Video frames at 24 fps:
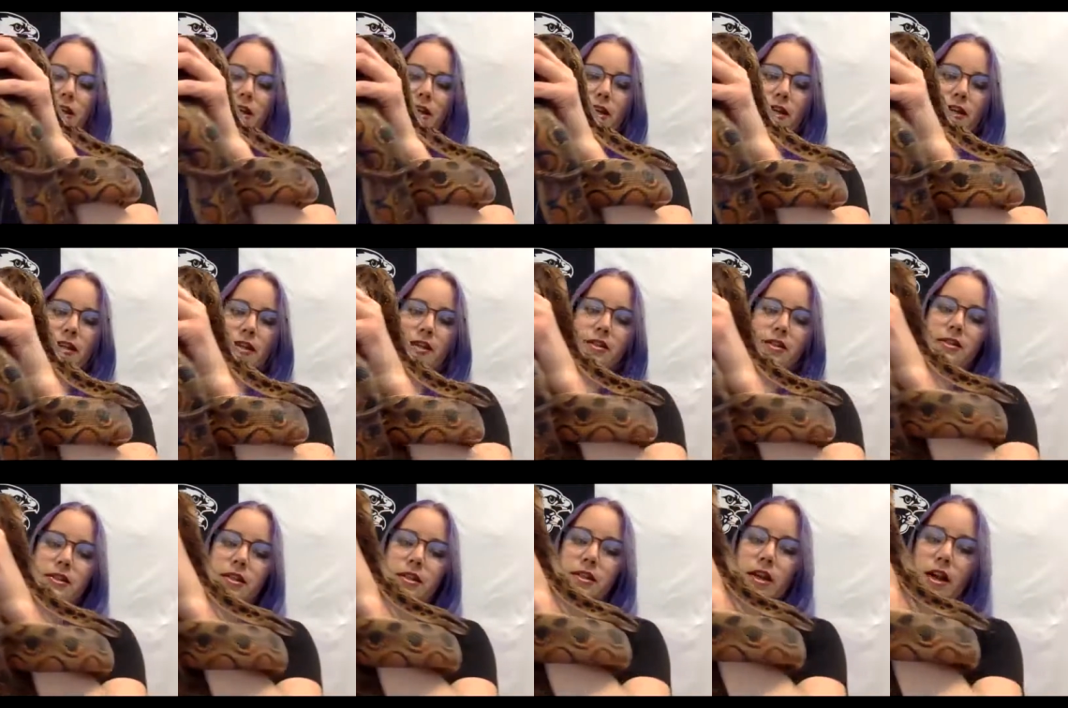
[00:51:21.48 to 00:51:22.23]
they
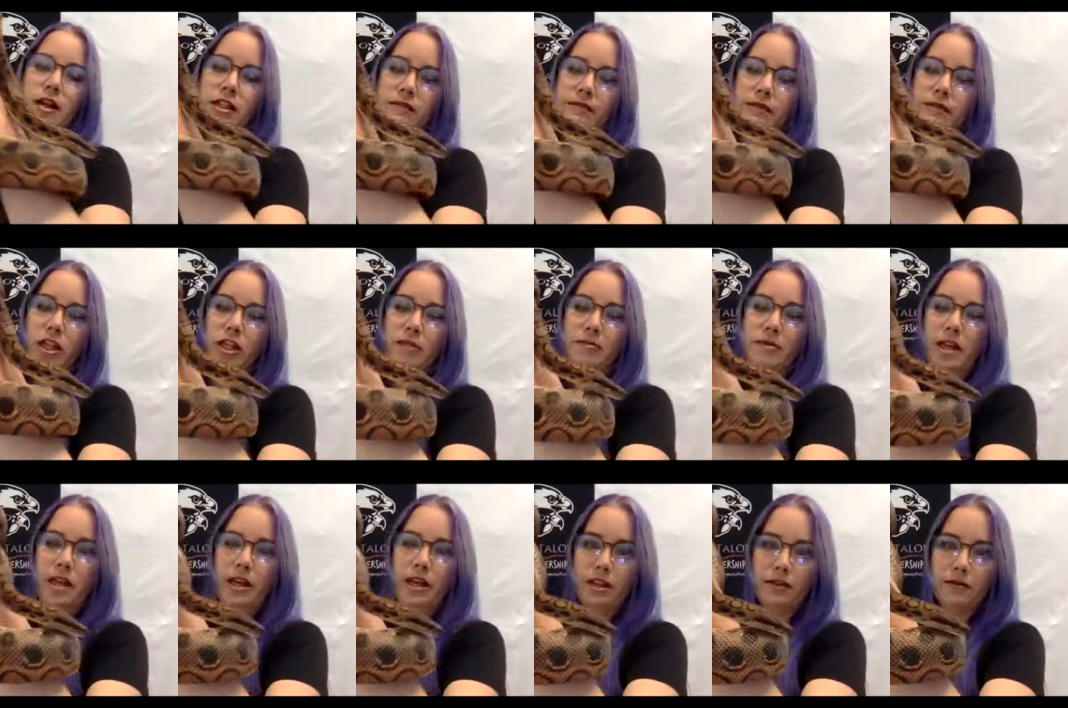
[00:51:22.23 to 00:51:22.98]
did not develop
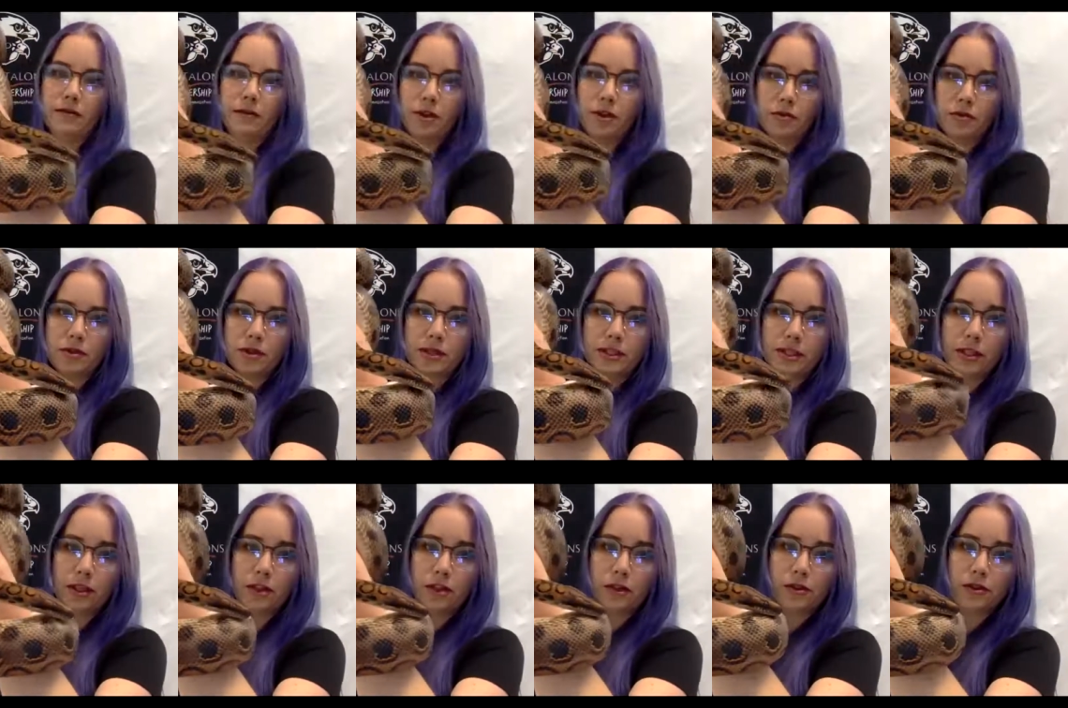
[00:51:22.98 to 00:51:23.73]
any of those
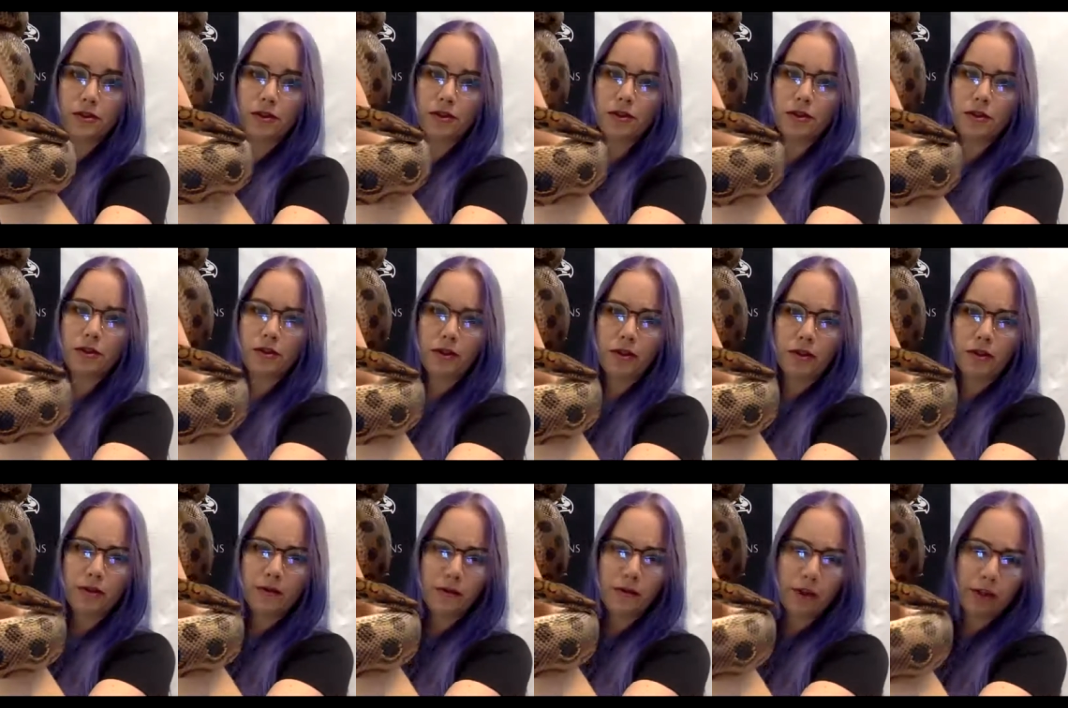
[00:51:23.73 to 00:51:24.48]
skills to, you
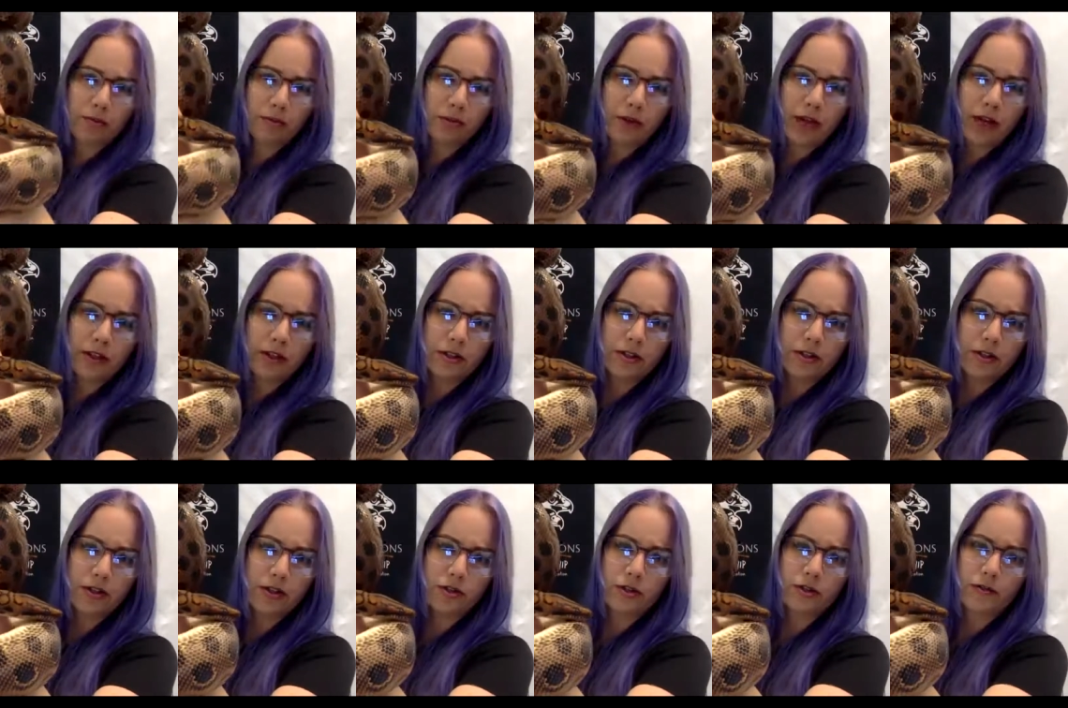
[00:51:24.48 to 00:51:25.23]
know, avoid
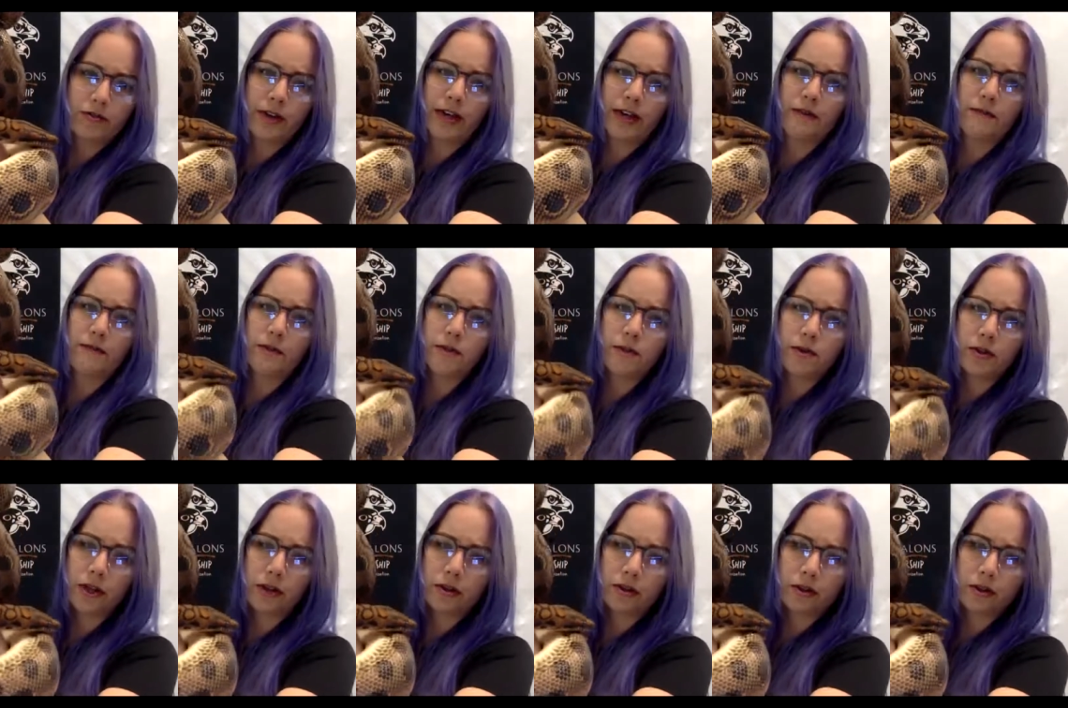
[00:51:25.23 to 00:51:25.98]
predators or find
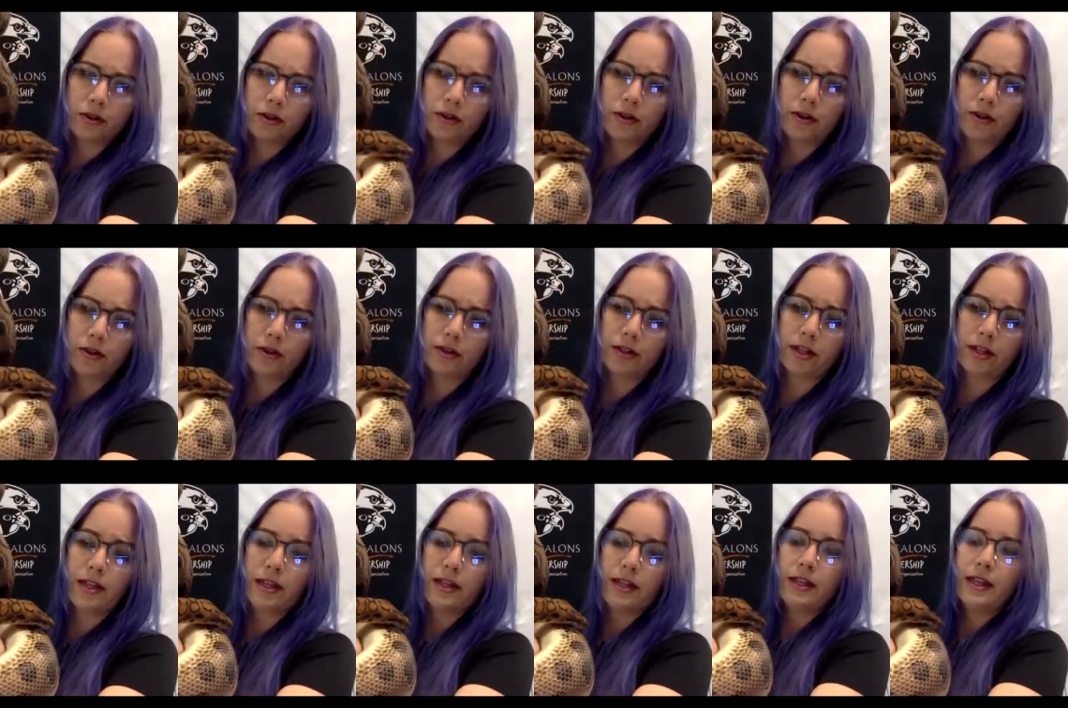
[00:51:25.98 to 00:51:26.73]
food on their own
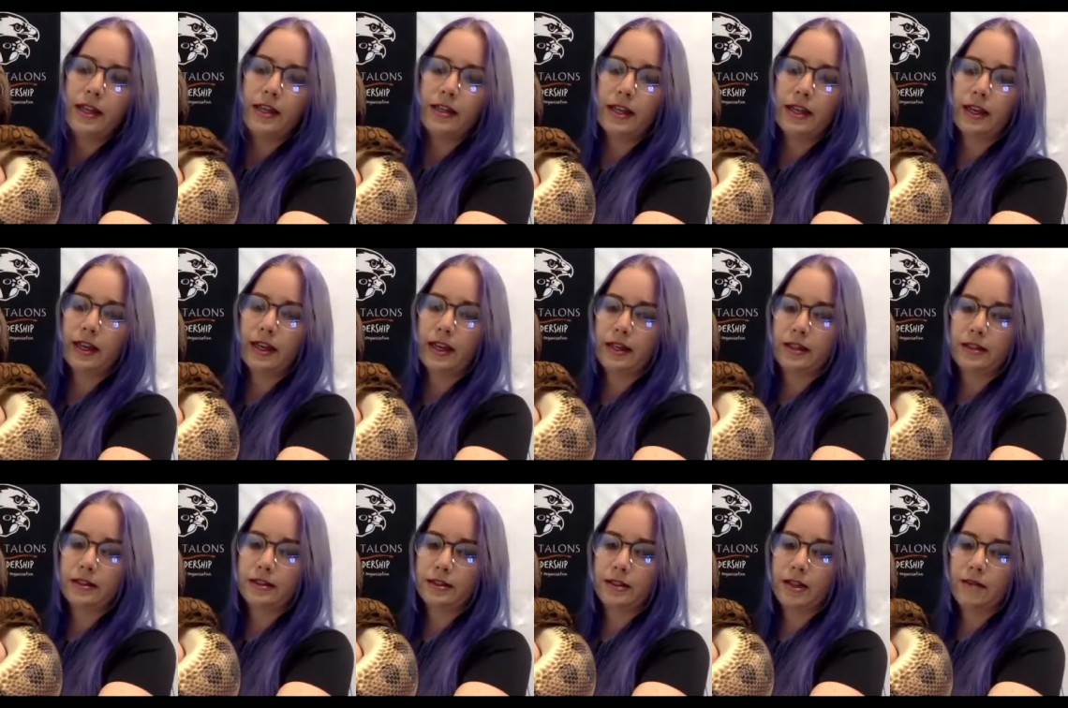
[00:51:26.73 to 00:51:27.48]
and that
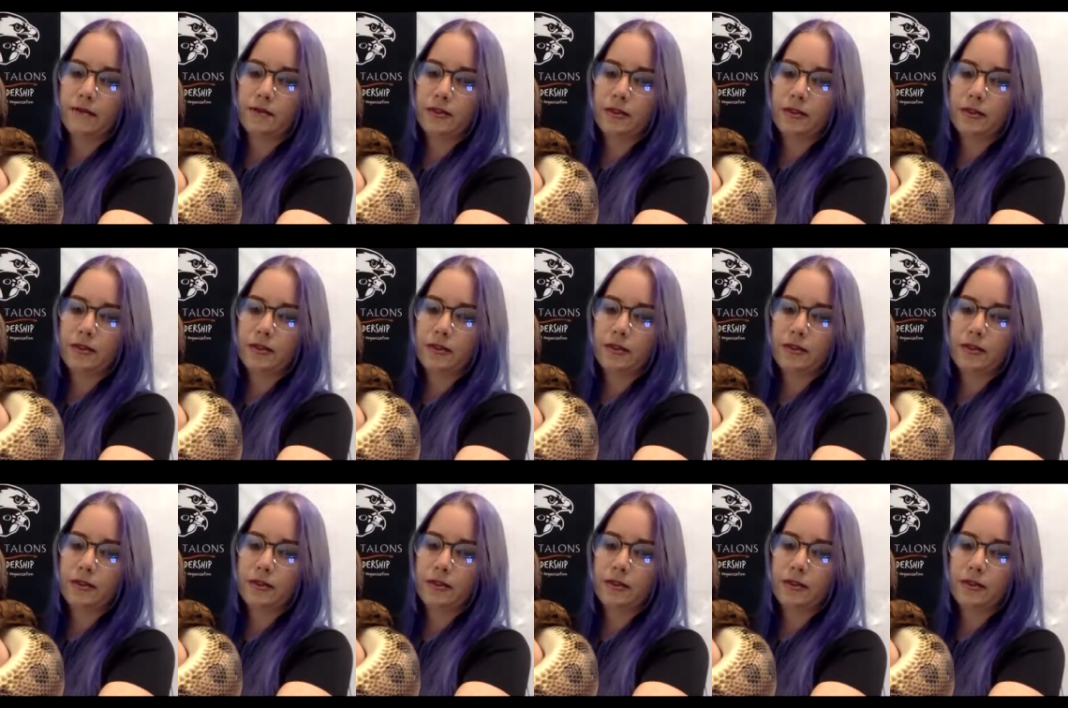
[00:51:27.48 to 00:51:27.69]
kind of stuff.